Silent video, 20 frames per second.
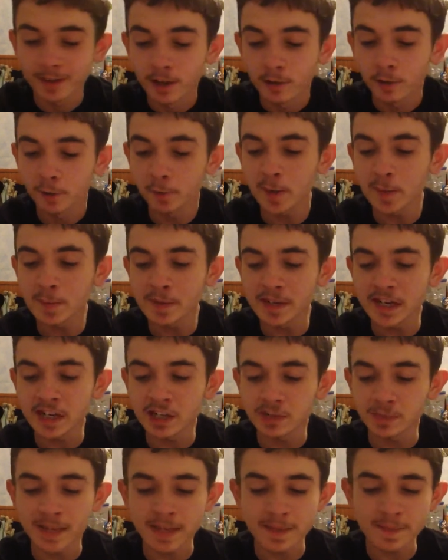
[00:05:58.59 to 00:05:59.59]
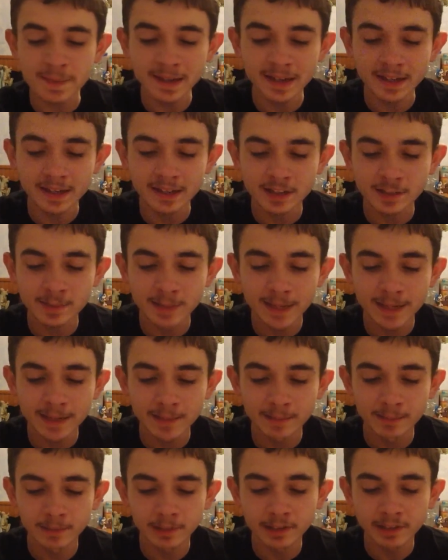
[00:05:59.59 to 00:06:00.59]
when Rainbow Dash, Pinkie Pie, and
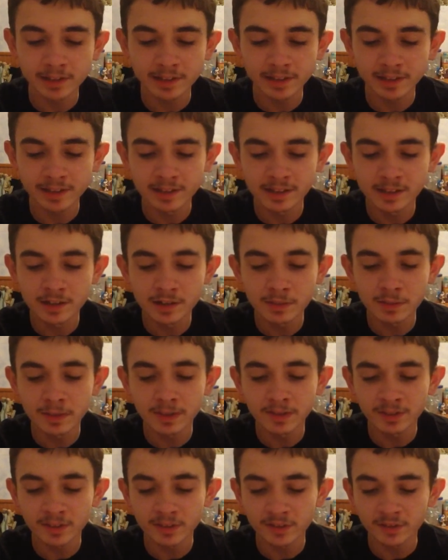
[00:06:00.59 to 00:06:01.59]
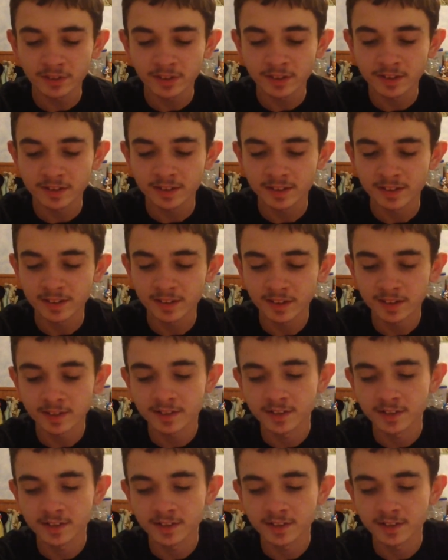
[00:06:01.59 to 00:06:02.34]
Spike bring their new buffalo friends to talk